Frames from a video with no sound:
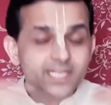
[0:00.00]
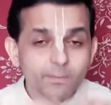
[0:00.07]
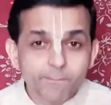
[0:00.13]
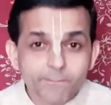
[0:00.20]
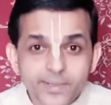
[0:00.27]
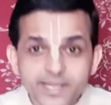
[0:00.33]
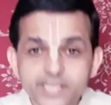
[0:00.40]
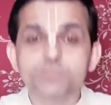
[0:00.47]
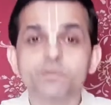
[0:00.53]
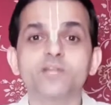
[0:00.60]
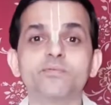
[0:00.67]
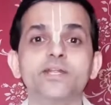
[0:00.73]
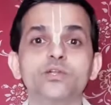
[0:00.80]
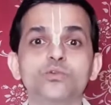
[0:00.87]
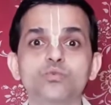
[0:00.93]
a bridge
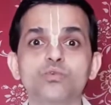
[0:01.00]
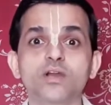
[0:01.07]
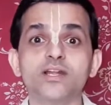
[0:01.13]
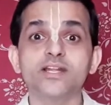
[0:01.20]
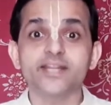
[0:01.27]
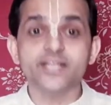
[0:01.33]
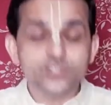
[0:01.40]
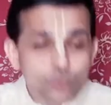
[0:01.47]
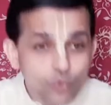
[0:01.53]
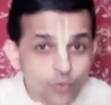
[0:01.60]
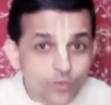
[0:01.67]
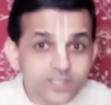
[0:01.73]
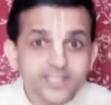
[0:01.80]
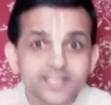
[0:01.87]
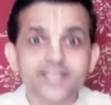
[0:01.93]
between two countries
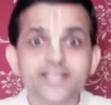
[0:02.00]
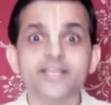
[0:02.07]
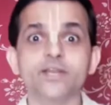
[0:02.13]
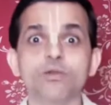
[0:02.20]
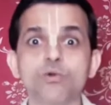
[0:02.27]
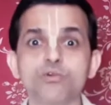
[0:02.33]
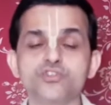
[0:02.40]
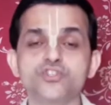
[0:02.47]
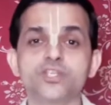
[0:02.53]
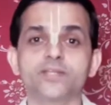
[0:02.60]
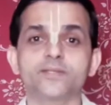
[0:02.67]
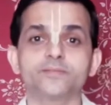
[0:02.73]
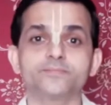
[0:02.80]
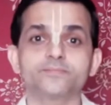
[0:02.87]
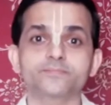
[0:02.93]
over the Indian
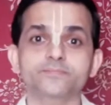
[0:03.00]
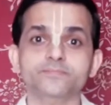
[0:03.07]
Ocean.